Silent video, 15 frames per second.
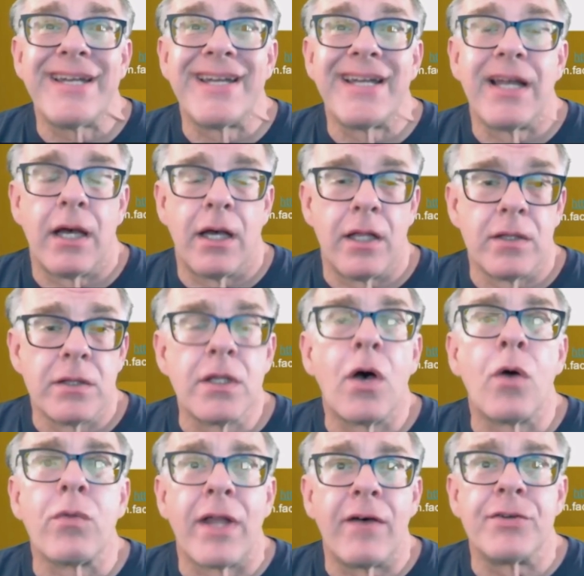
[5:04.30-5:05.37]
low
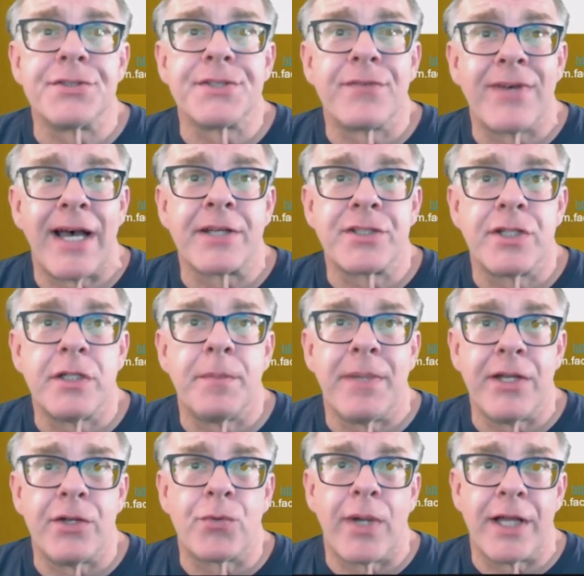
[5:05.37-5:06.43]
levels of oxygen
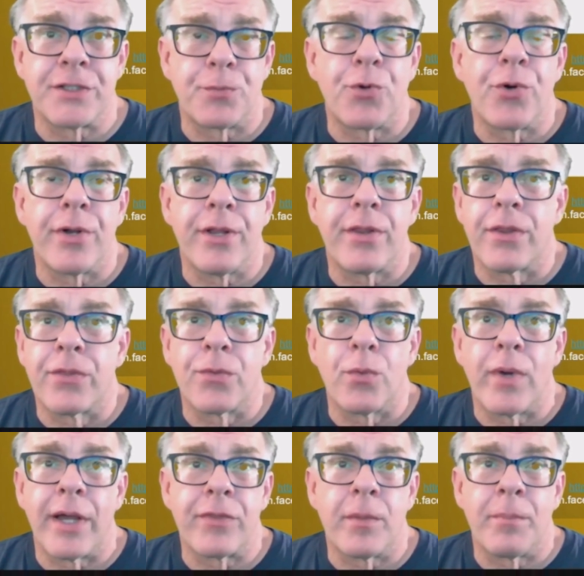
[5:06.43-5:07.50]
being transported
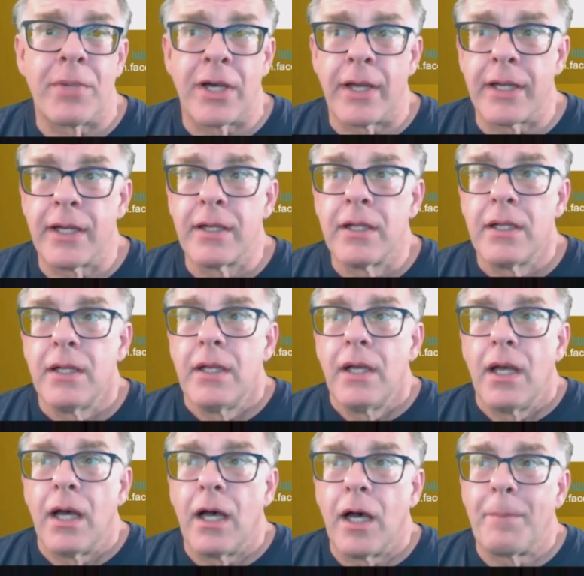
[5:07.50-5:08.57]
throughout the body.
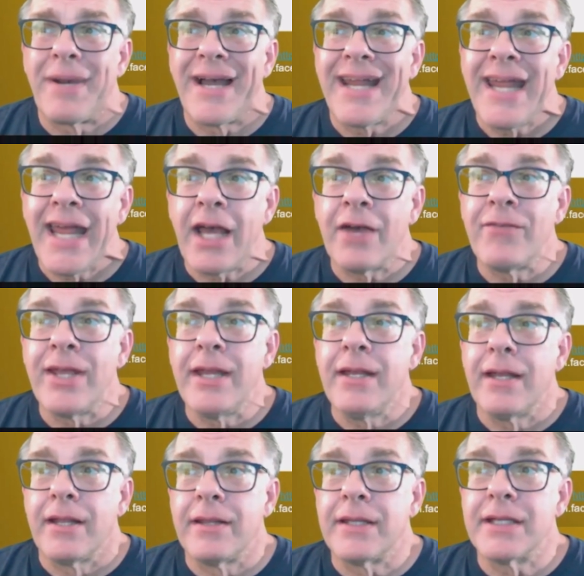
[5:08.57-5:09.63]
By having
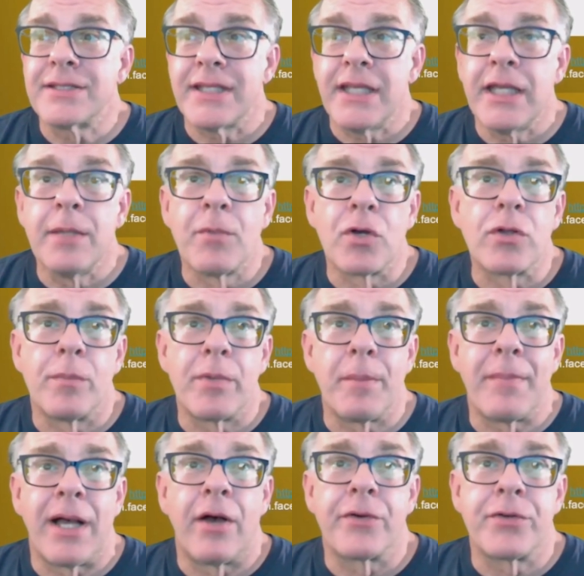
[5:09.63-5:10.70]
this hemoglobin
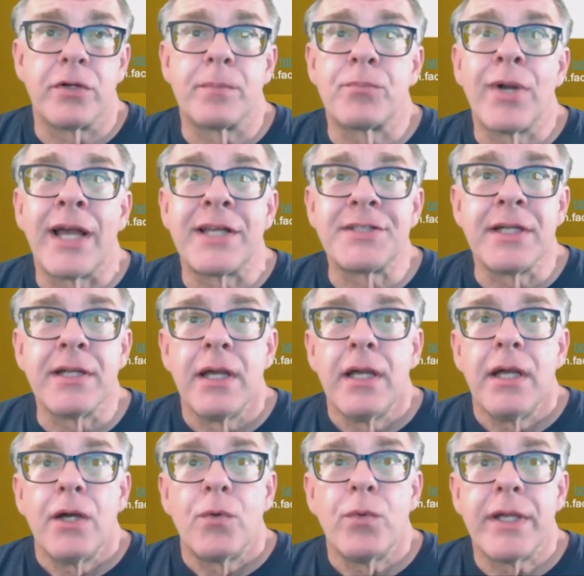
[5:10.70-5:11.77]
molecule present,
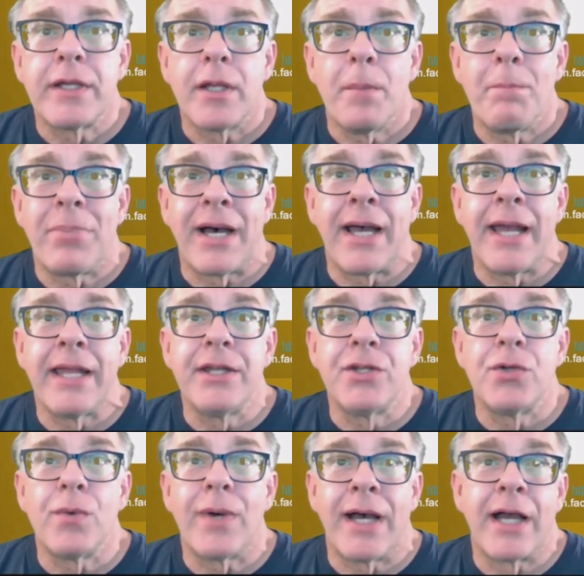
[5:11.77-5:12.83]
we can bind
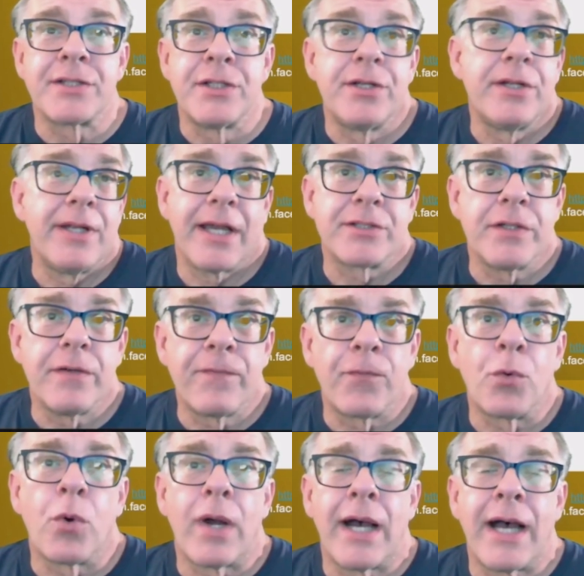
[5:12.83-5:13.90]
to oxygen, actually
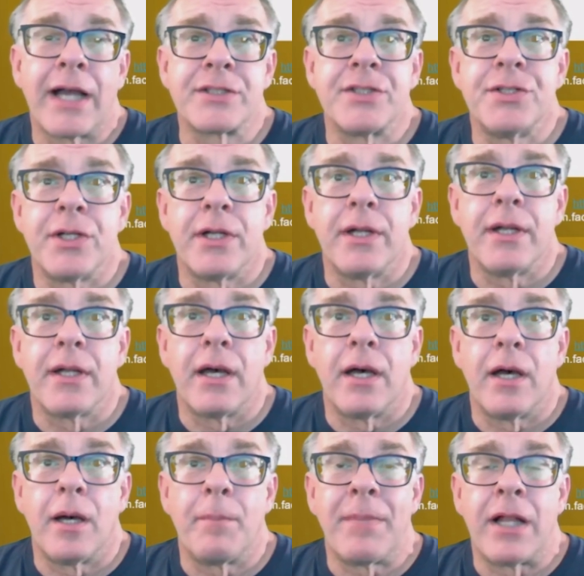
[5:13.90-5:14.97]
4 oxygen
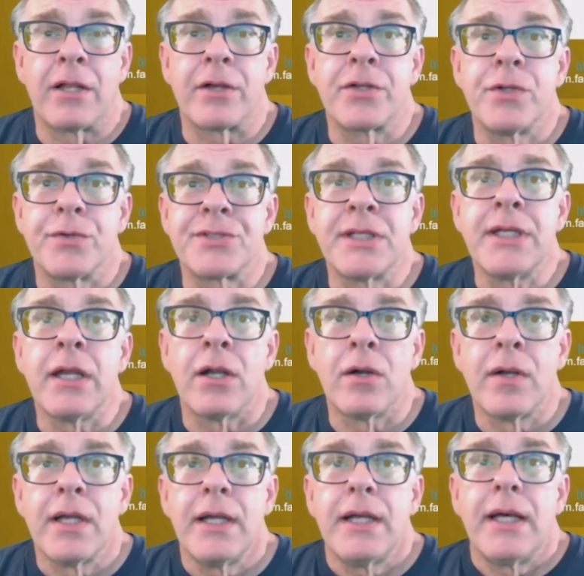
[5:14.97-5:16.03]
molecules here,
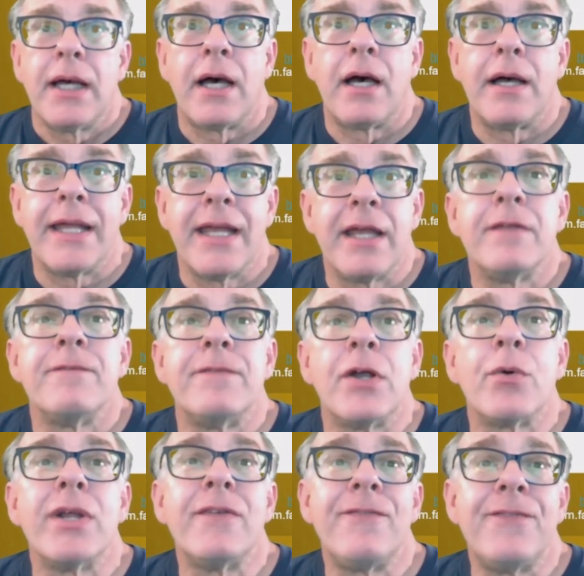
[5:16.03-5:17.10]
and
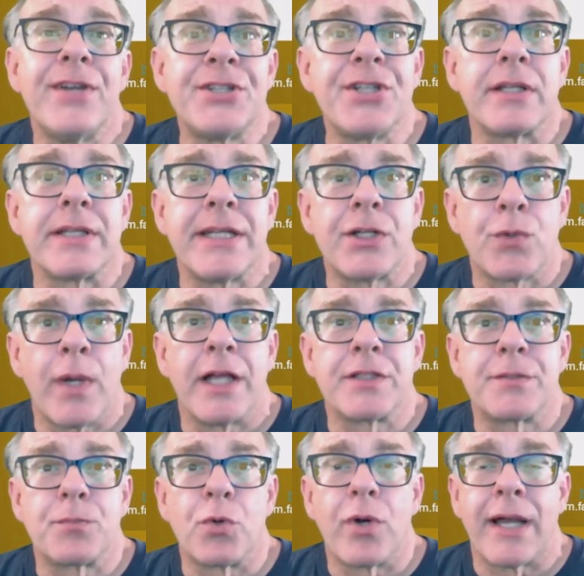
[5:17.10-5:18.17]
very efficiently
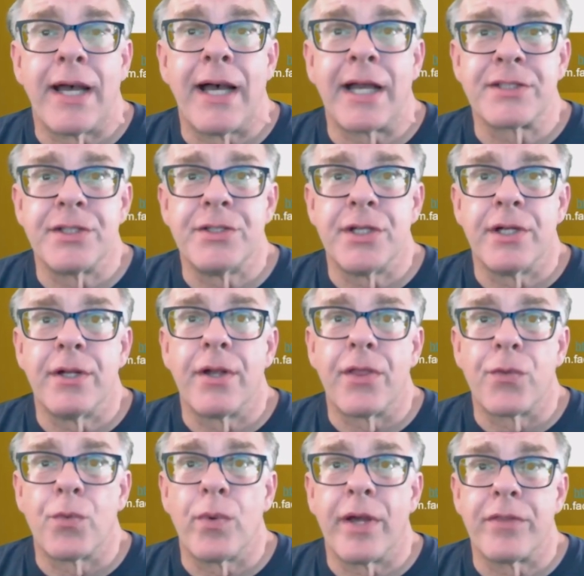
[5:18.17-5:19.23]
transport oxygen
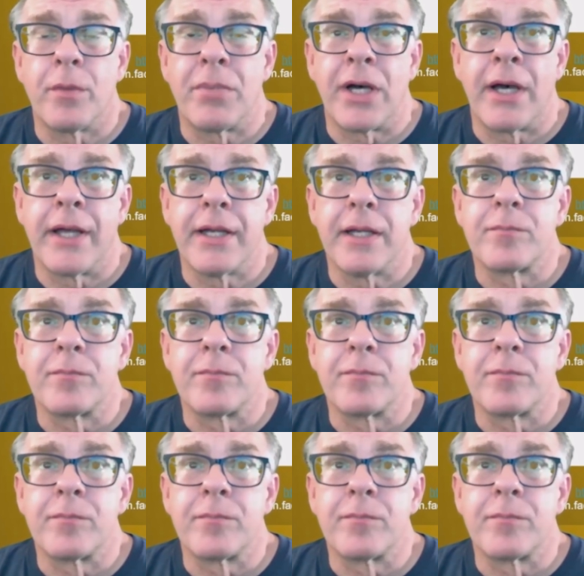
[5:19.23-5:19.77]
throughout the body.